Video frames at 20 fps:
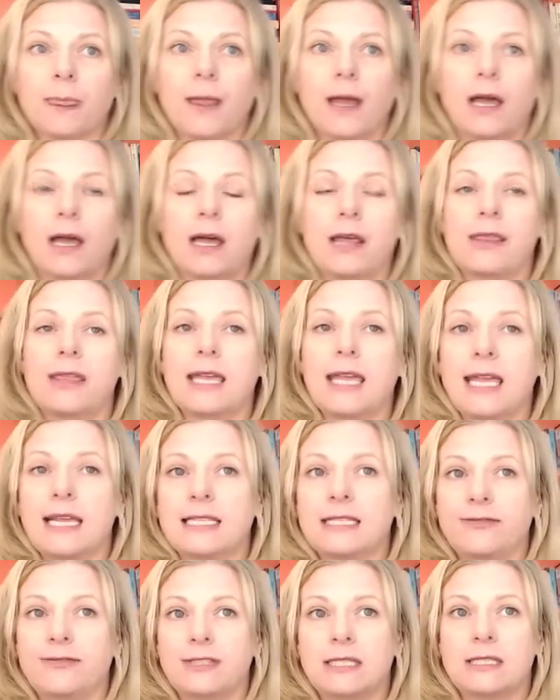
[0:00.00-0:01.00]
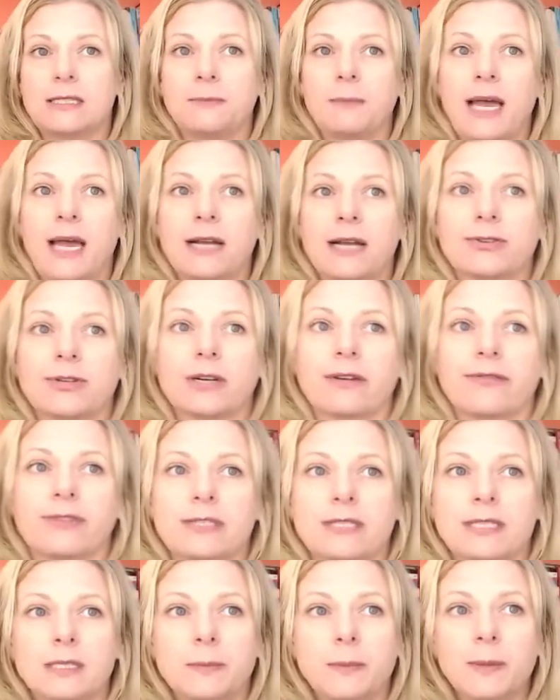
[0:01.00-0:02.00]
the case Fitzpatrick
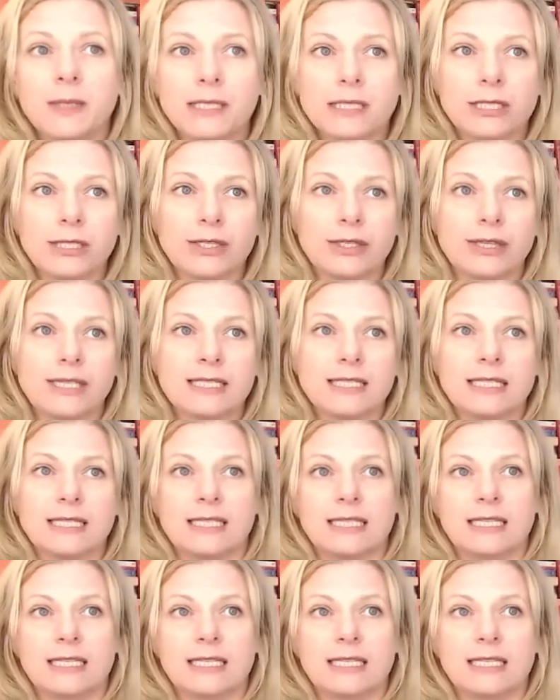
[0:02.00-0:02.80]
versus Spitzer, this is a